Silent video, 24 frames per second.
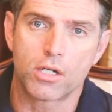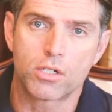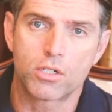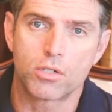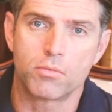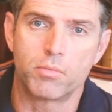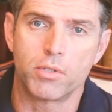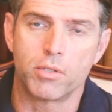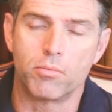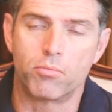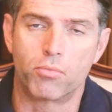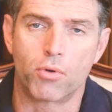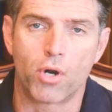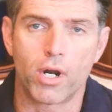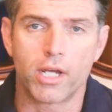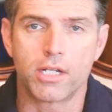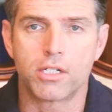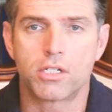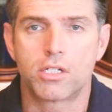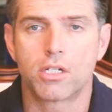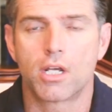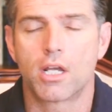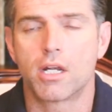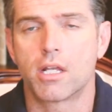should be
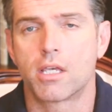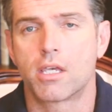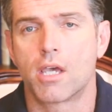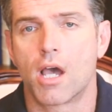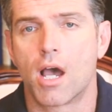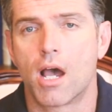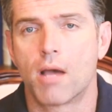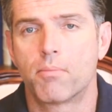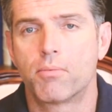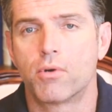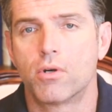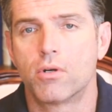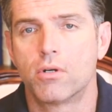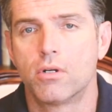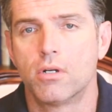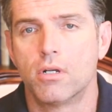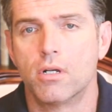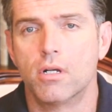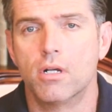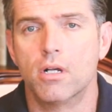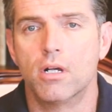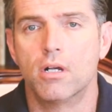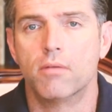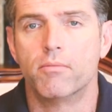bright shiny copper.
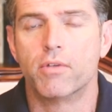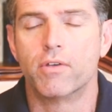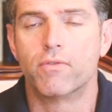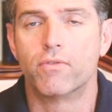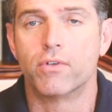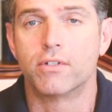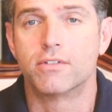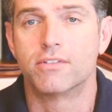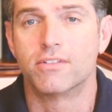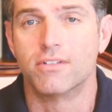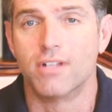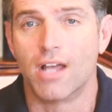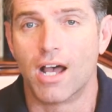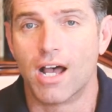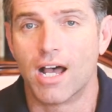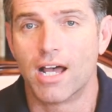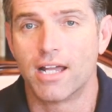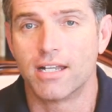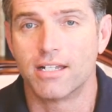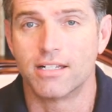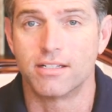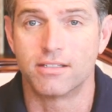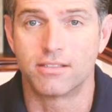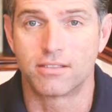Um, if it's
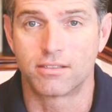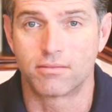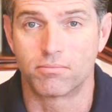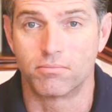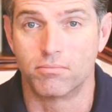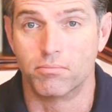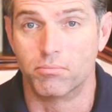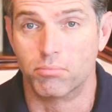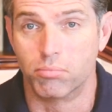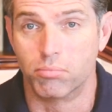not and it's